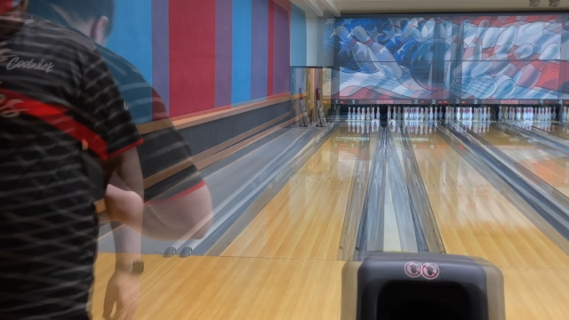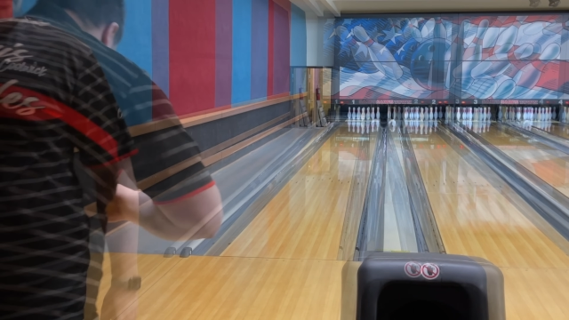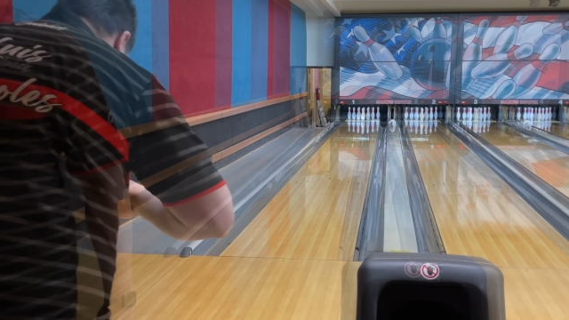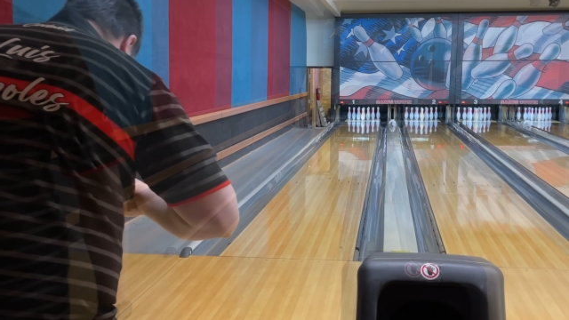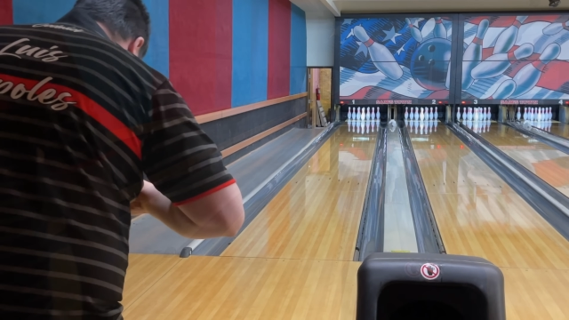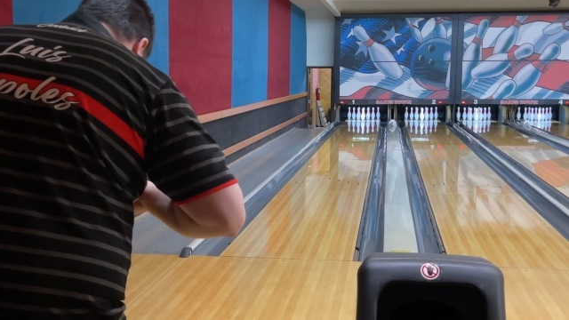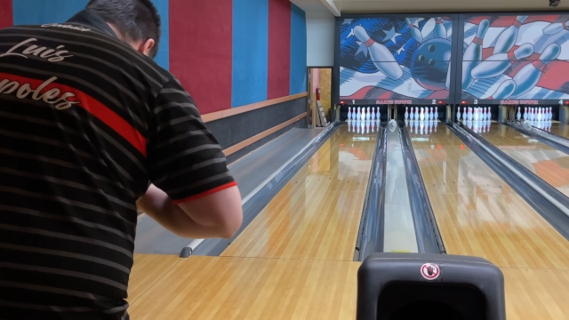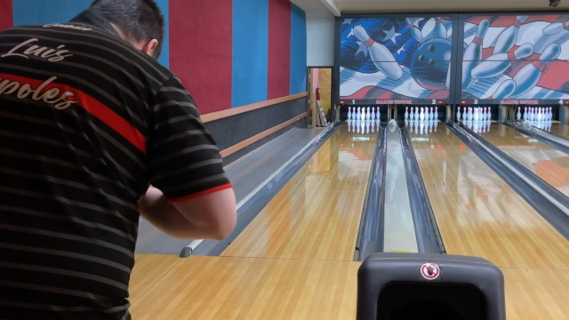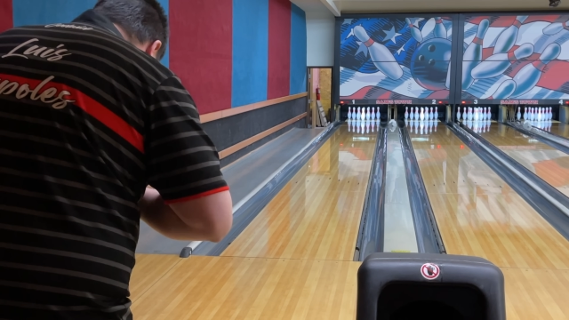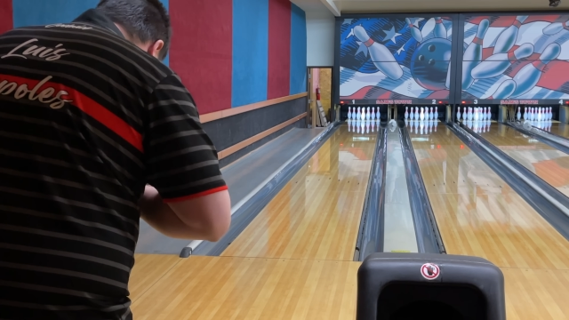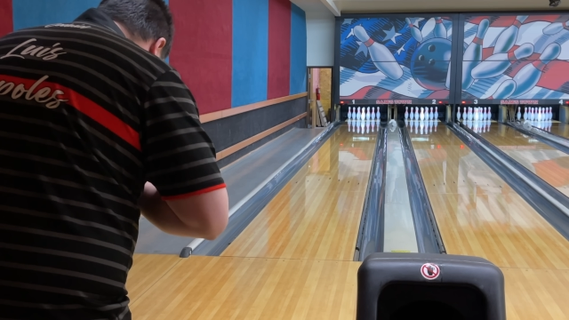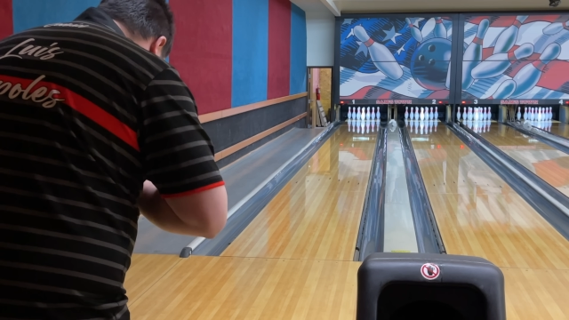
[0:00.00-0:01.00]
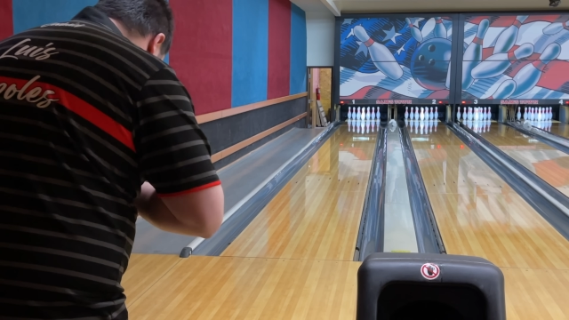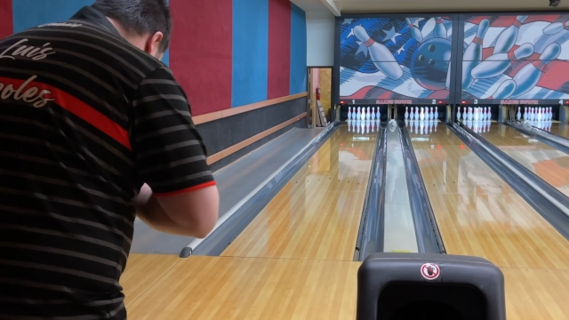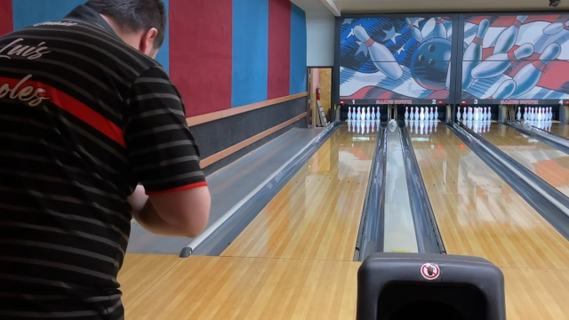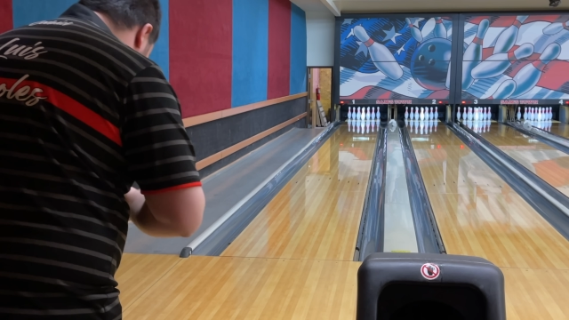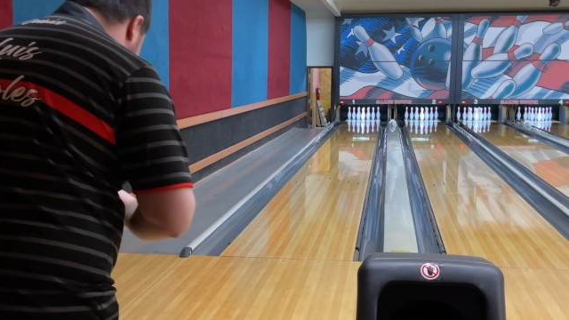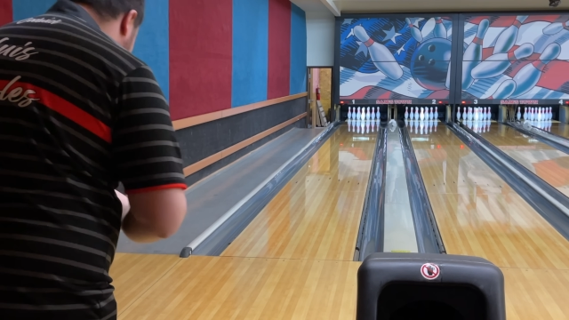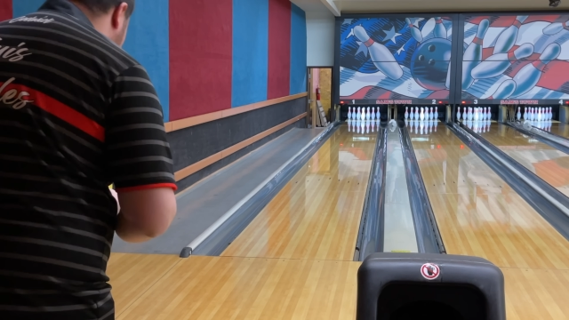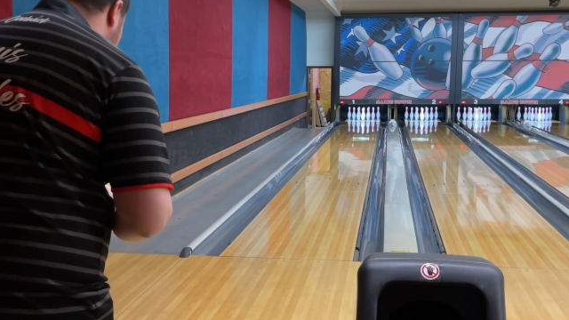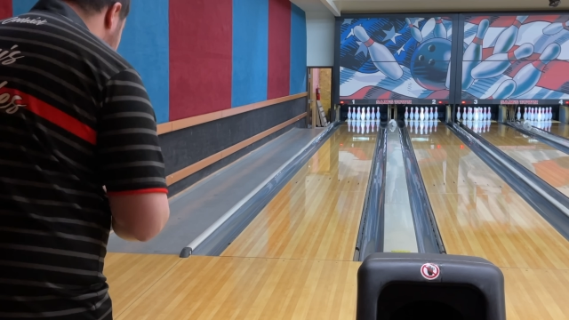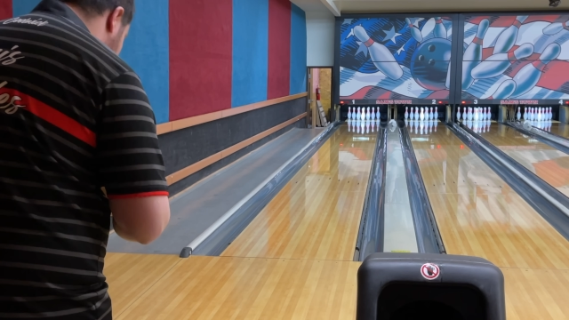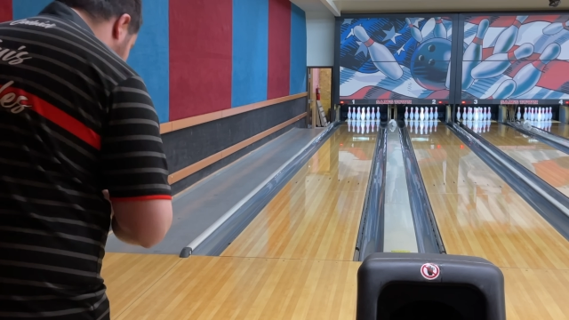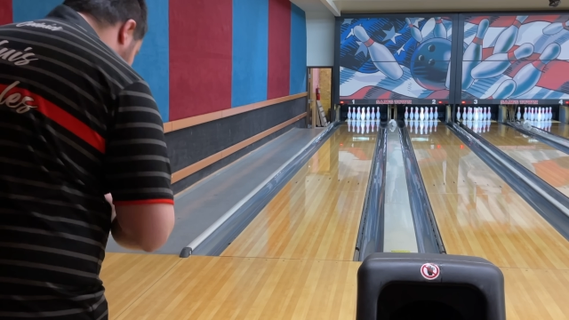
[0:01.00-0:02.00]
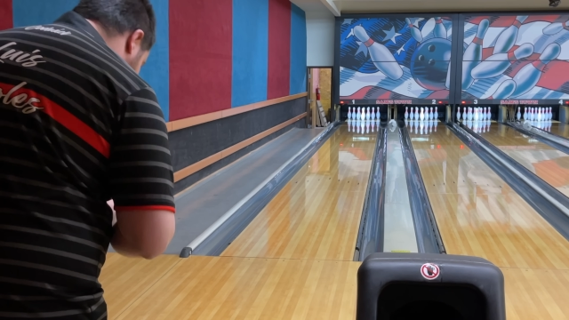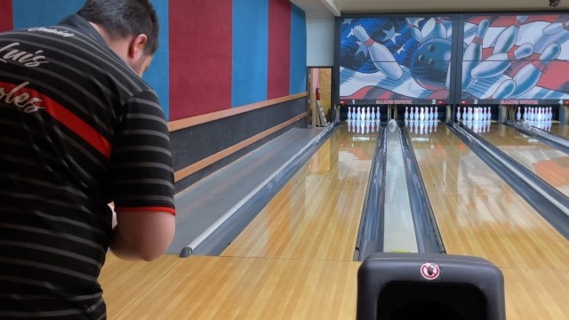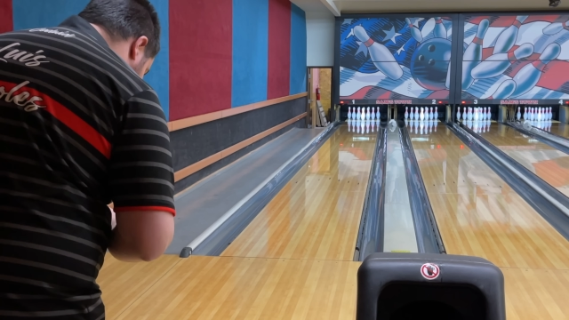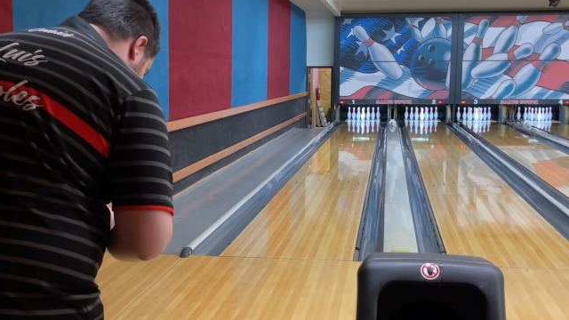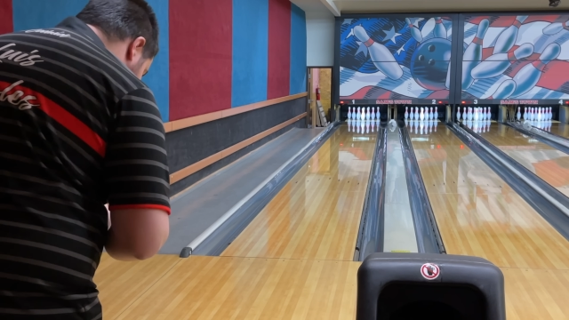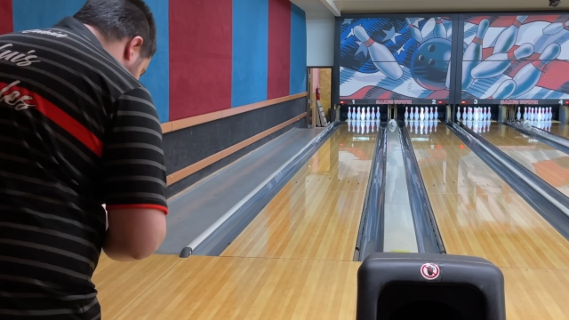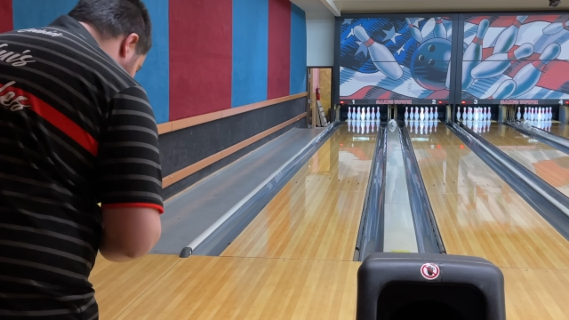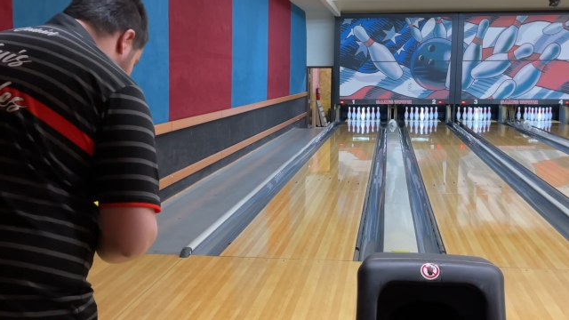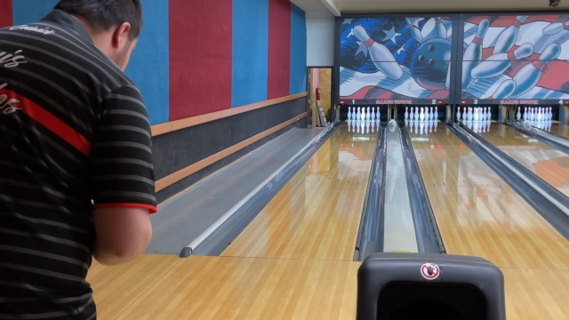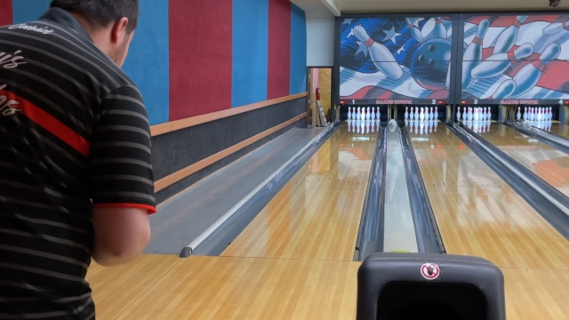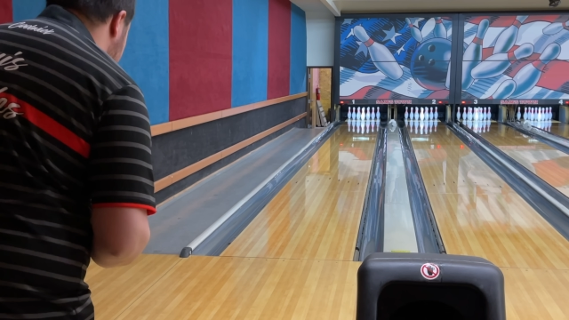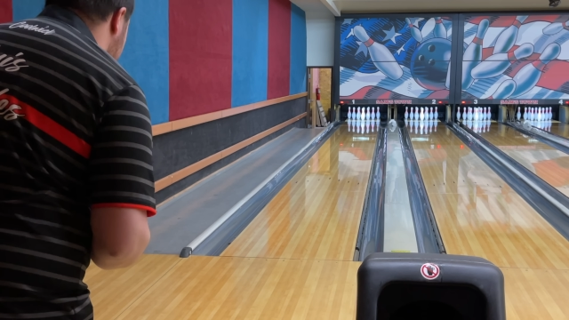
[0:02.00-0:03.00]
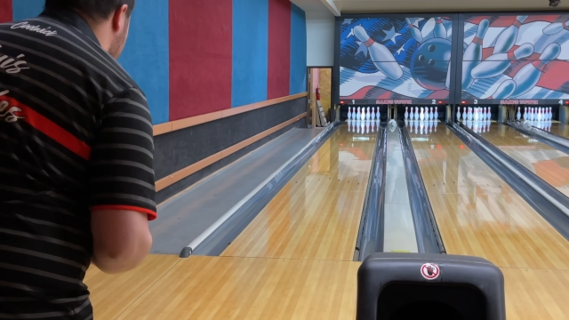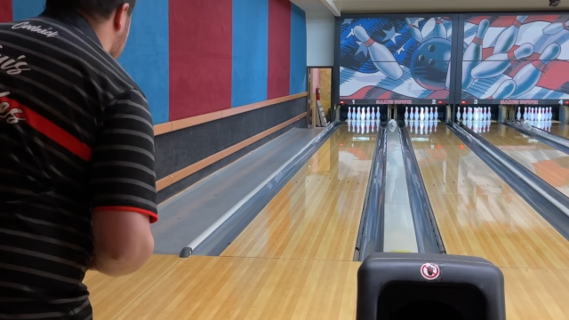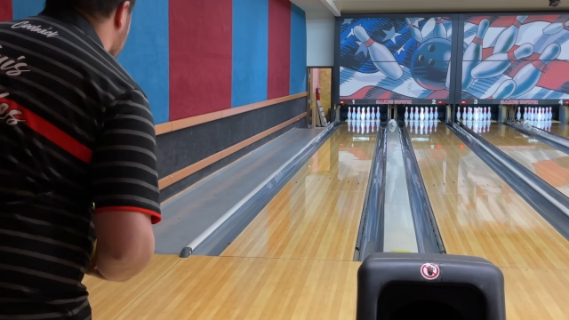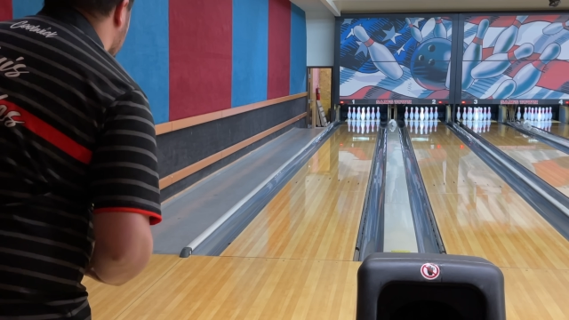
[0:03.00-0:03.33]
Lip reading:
[unreadable: no face in view]